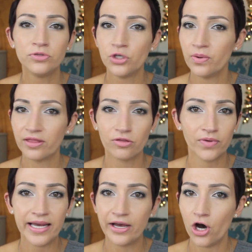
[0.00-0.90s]
doing
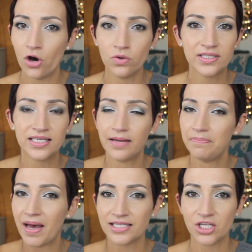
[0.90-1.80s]
three coats
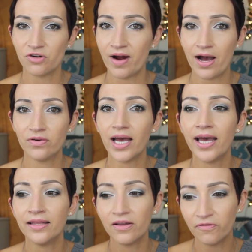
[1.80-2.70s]
and messing around.
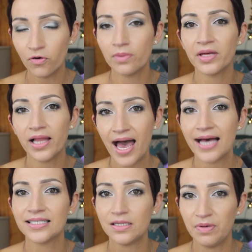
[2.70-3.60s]
The formula
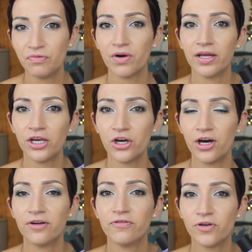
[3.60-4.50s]
has to be really
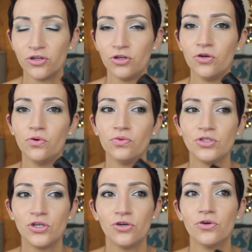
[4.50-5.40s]
good for you
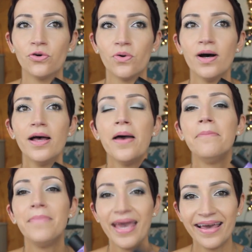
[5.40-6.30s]
to
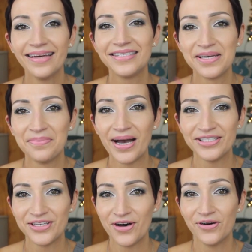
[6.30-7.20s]
make it to my
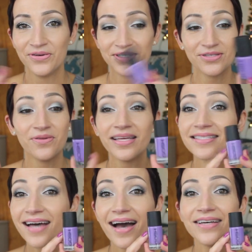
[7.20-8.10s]
toes. So
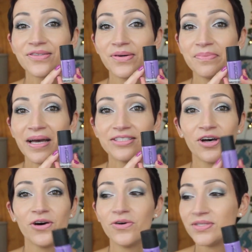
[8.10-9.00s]
this guy is on my
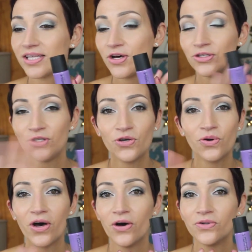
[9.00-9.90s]
toes, two
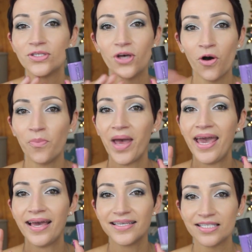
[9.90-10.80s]
coats,
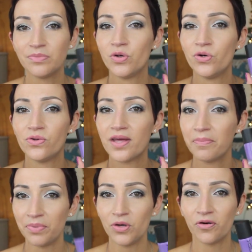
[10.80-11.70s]
opaque,
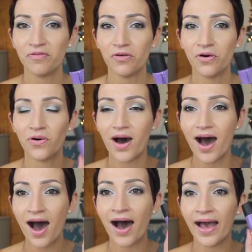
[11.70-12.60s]
smooth, beautiful.
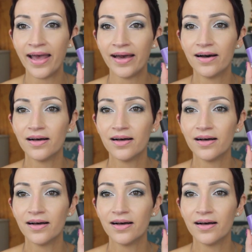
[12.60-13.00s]
I